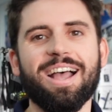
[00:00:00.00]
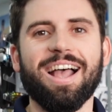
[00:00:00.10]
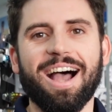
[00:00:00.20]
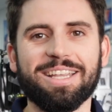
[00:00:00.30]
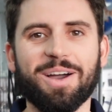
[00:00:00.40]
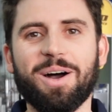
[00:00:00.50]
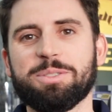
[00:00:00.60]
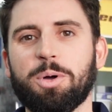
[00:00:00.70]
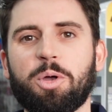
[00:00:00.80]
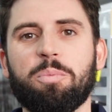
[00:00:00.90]
Hey guys,
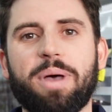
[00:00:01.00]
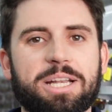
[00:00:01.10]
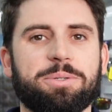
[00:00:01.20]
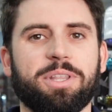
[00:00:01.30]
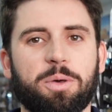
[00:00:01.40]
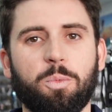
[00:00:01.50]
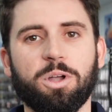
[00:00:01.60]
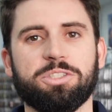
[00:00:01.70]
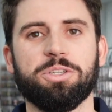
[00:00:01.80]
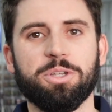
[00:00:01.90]
welcome back to another
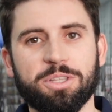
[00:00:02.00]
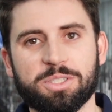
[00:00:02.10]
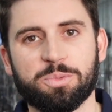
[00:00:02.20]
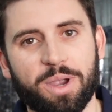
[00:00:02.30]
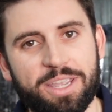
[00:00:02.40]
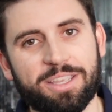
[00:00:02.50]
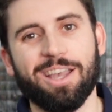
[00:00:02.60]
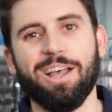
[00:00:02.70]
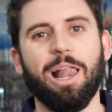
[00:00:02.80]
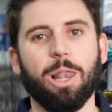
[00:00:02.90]
What's New this week.
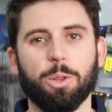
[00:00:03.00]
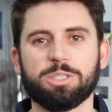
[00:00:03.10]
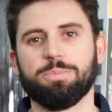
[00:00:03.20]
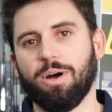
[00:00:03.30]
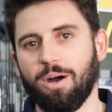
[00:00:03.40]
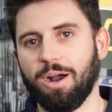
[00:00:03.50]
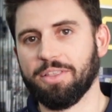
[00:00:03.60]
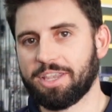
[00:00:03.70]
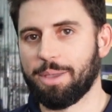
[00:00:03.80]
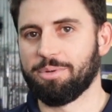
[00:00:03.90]
Luke's behind
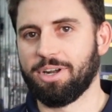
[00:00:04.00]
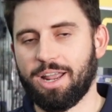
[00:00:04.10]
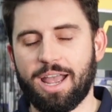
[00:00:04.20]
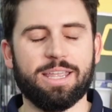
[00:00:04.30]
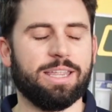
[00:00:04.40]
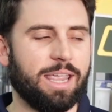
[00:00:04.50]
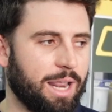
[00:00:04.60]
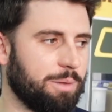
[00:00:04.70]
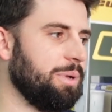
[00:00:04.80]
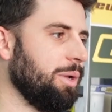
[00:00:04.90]
the camera today. He
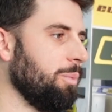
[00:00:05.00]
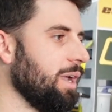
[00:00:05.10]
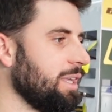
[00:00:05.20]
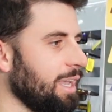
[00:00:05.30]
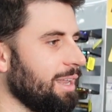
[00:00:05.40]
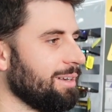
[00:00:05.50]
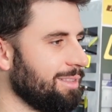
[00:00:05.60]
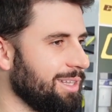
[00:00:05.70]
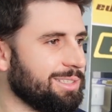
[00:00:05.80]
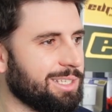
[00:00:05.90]
had a big weekend.
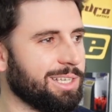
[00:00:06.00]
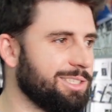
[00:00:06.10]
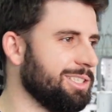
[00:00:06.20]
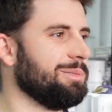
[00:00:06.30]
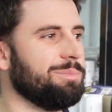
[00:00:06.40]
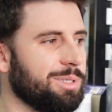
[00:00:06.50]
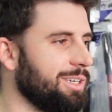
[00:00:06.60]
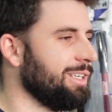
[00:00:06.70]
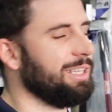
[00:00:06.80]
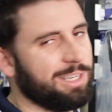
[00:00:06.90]
Things are itching and
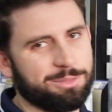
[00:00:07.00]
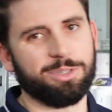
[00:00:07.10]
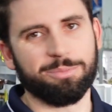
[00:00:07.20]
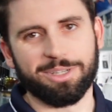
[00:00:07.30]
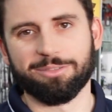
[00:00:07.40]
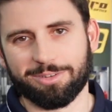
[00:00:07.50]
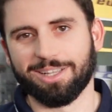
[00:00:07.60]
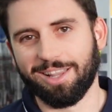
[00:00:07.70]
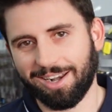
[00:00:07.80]
burning. He doesn't want to be in front of the